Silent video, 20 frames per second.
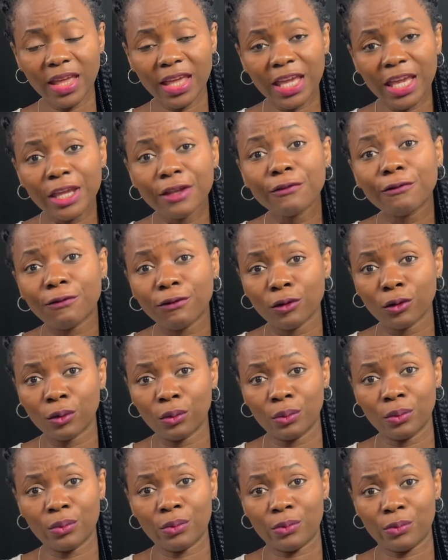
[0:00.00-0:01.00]

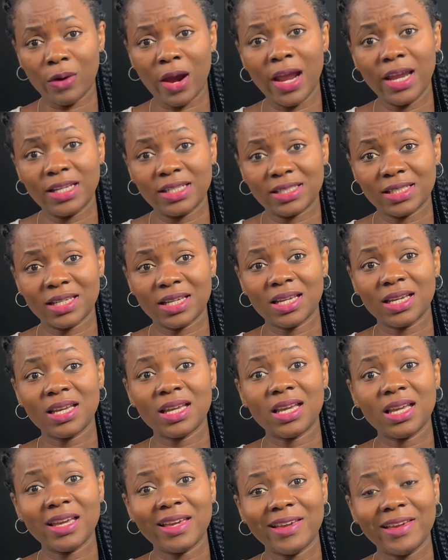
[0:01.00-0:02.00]
inflow, right,
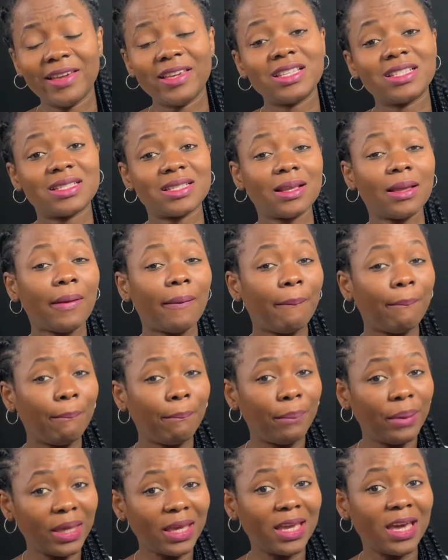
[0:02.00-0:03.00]
is
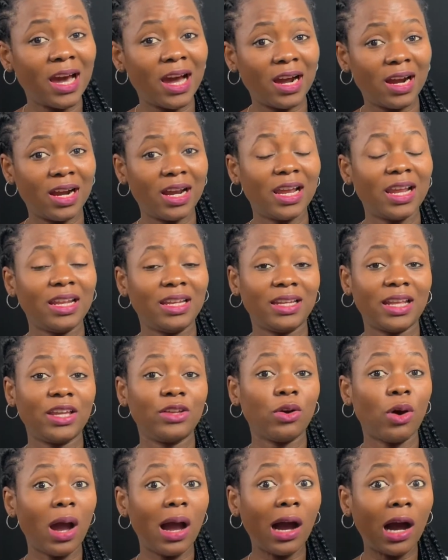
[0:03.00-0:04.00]
bigger than
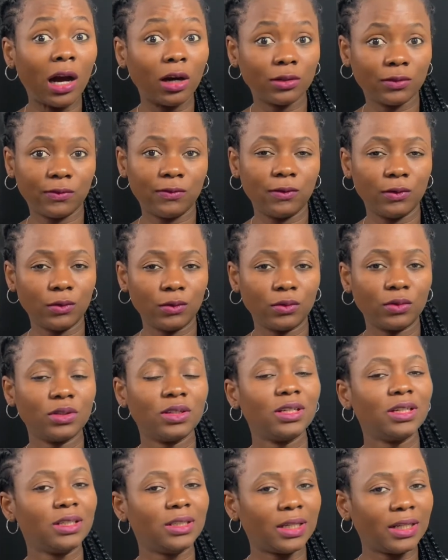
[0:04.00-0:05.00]
your outflow,
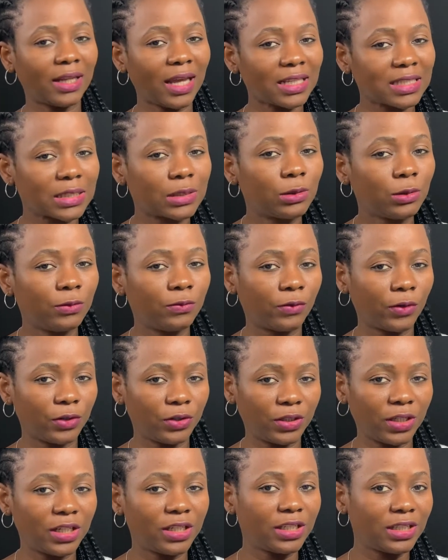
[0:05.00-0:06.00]
then that's good for
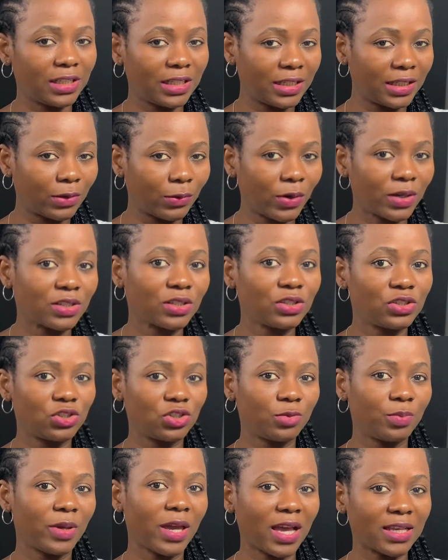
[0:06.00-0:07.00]
you. Then the question you
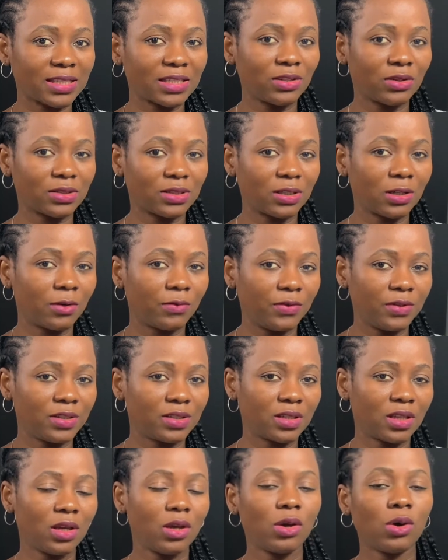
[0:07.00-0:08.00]
should be asking yourself
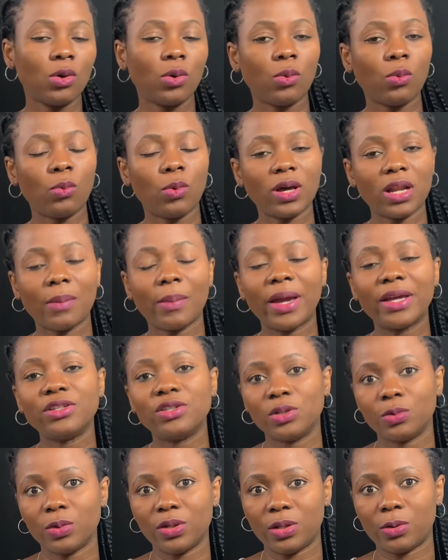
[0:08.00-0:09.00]
is, what am I
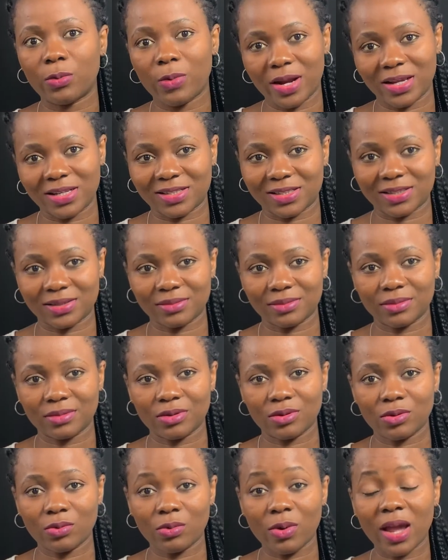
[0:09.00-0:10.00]
doing with the rest,
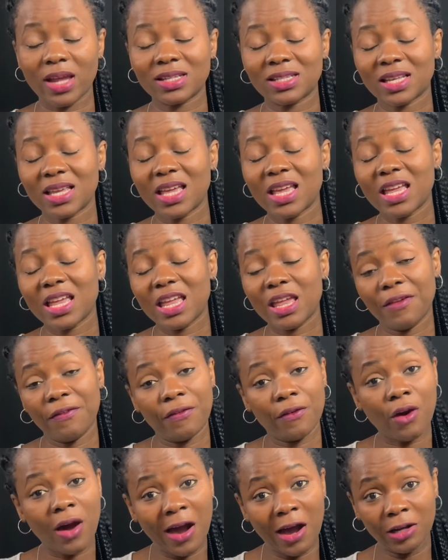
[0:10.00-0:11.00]
right? If
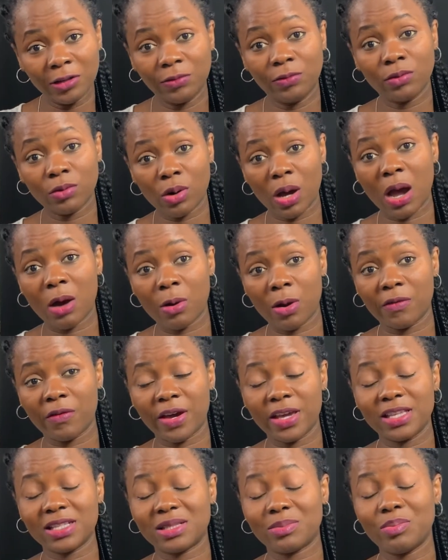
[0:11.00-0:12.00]
your outflow, however,
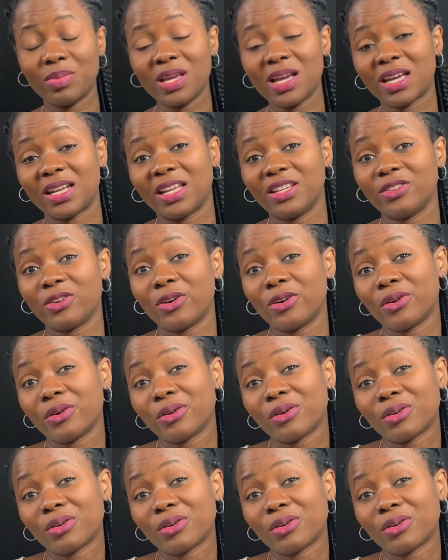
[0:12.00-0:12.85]
is bigger than your